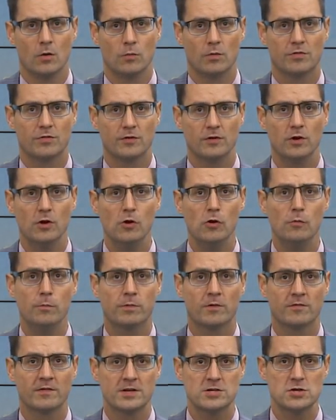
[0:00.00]
With the new
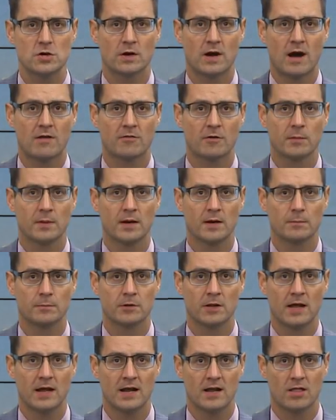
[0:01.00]
provincial government in
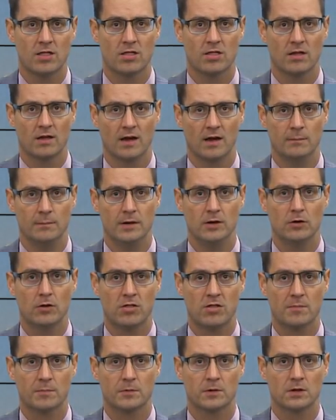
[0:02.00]
place and
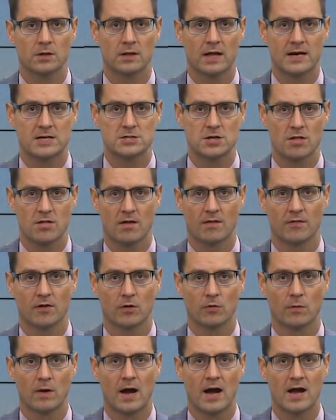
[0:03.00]
municipal elections on the
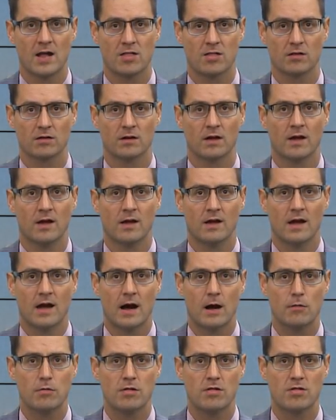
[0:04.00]
horizon,
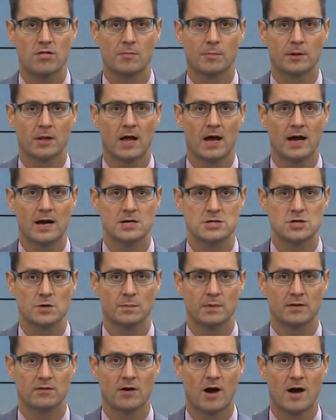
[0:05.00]
housing supply
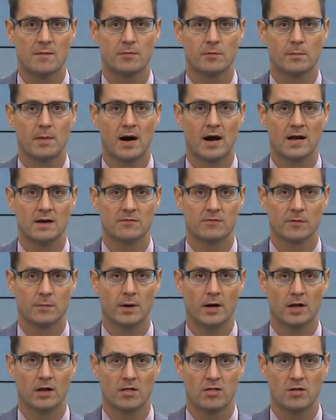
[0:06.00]
should be top of mind for
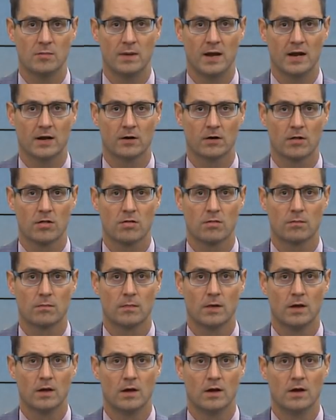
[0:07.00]
policymakers.
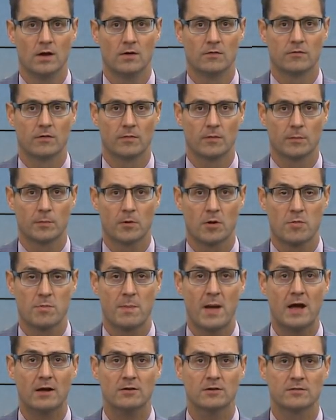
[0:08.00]
From the
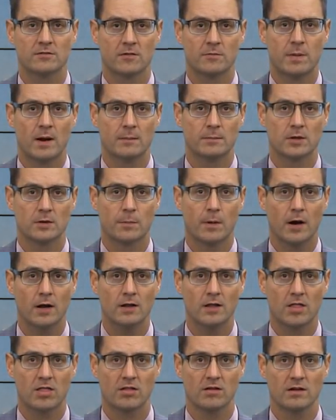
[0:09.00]
perspective of public
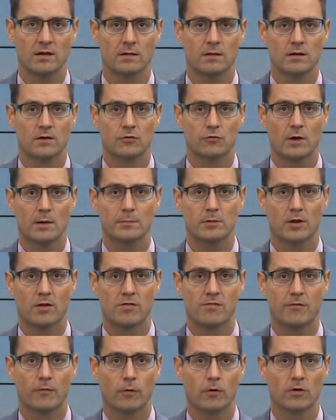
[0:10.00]
policy, TREB
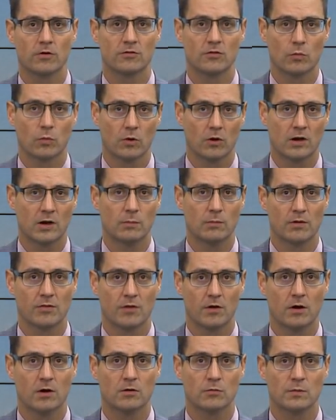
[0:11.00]
looks forward to working
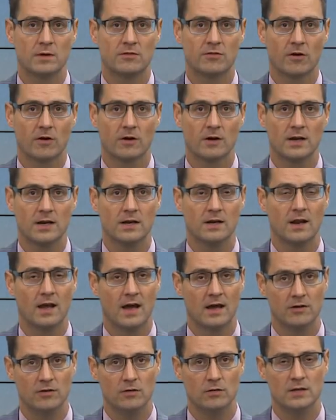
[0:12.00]
with all returning
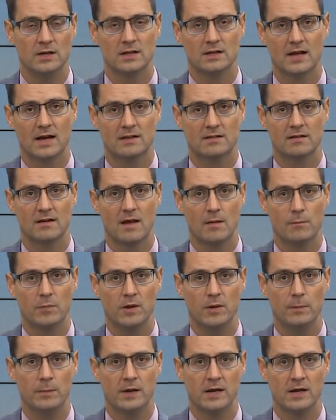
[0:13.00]
and newly elected
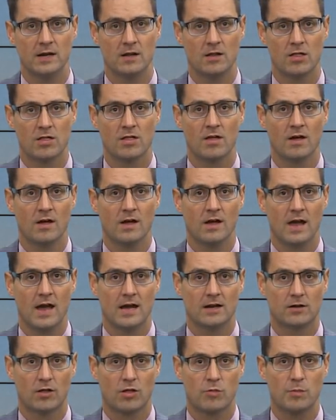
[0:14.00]
MPPs
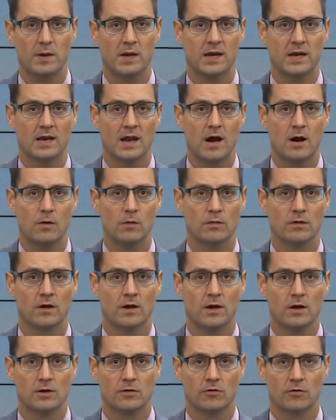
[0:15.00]
and to speaking out
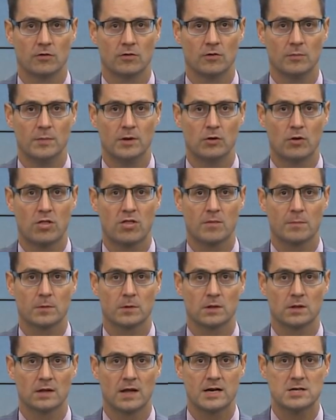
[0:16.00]
during the
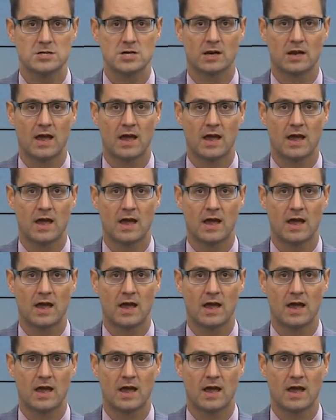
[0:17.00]
municipal election